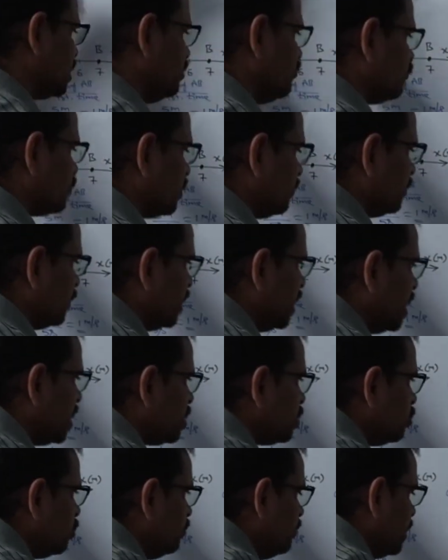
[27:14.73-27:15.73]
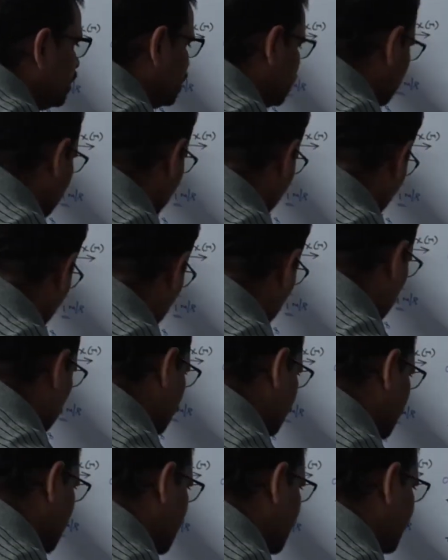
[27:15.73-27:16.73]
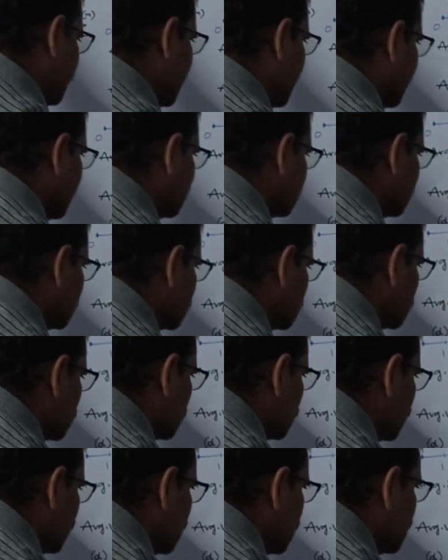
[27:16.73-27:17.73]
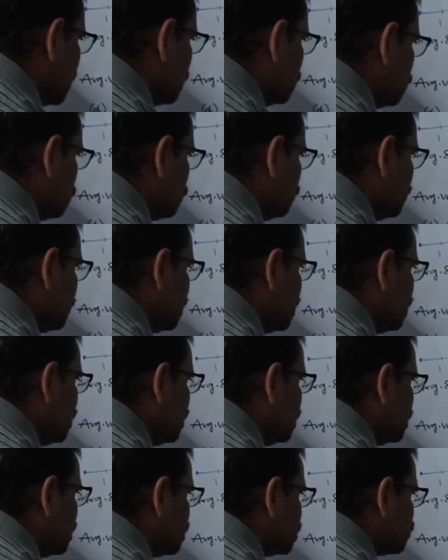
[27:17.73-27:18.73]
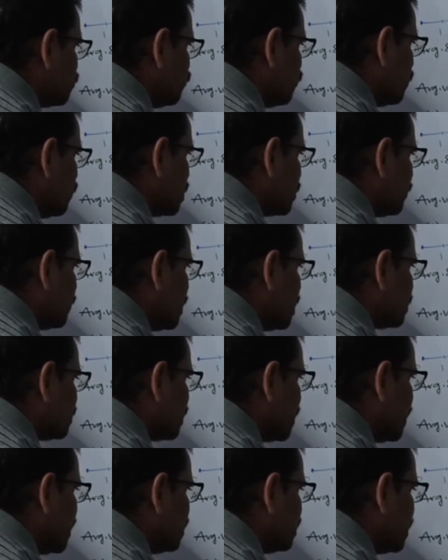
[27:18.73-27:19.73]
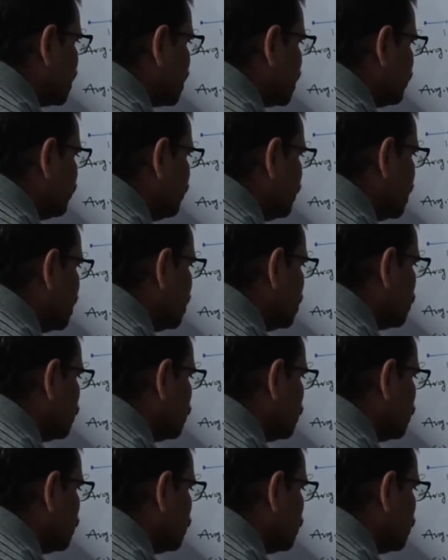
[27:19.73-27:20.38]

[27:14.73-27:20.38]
From A to B to A again. So A to B is one path length and B